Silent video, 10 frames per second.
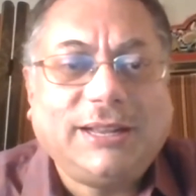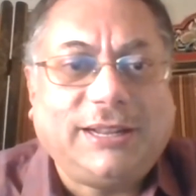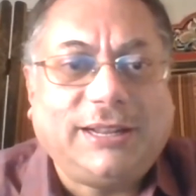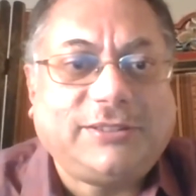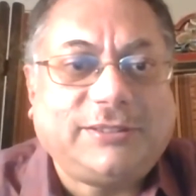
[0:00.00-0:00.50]

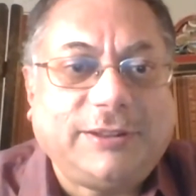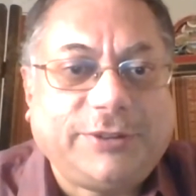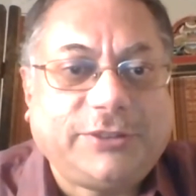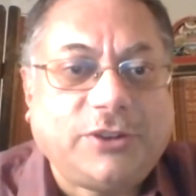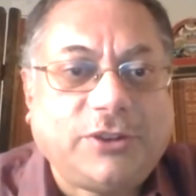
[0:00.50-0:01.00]
If
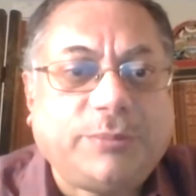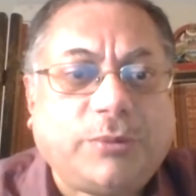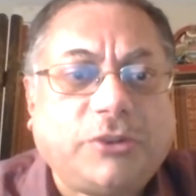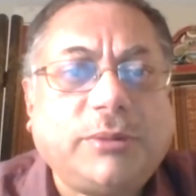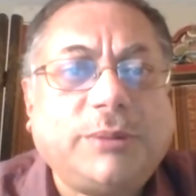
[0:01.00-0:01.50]
it's not
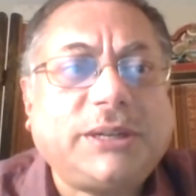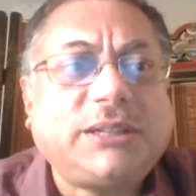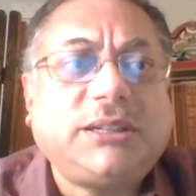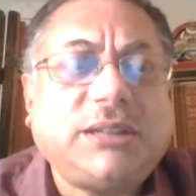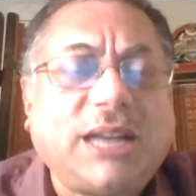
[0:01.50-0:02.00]
possible, but
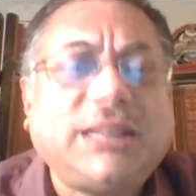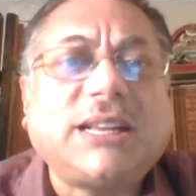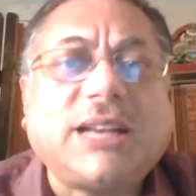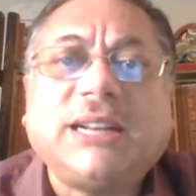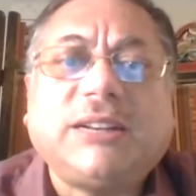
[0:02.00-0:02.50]
I think
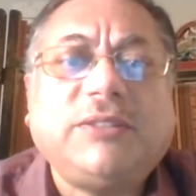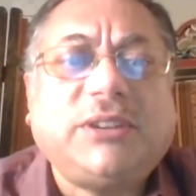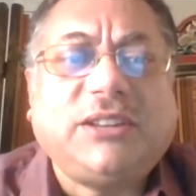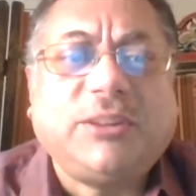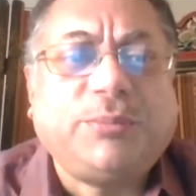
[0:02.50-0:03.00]

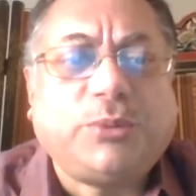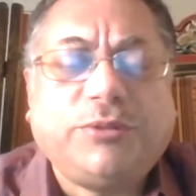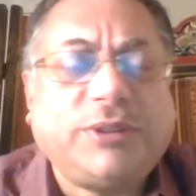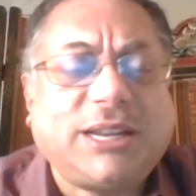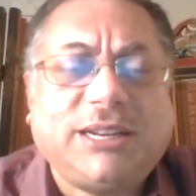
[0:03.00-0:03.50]
connectivity is
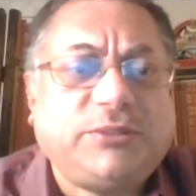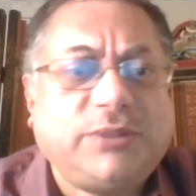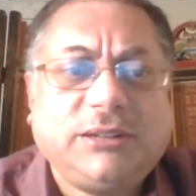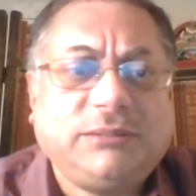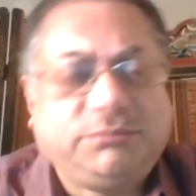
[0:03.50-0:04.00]
improving and it
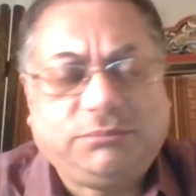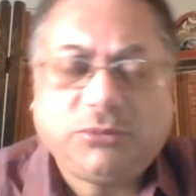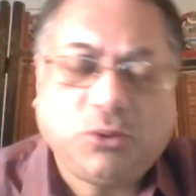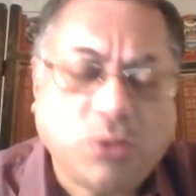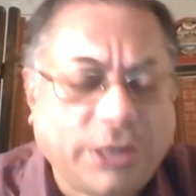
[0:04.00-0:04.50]
will
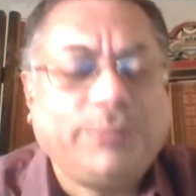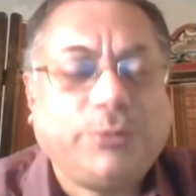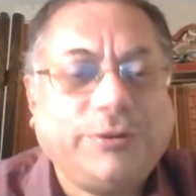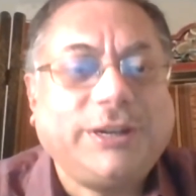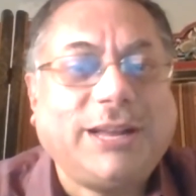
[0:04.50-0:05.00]
go on
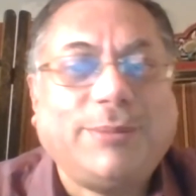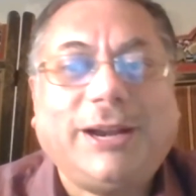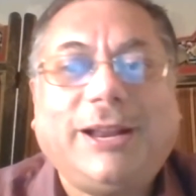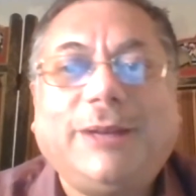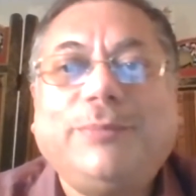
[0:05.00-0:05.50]
improving day by day.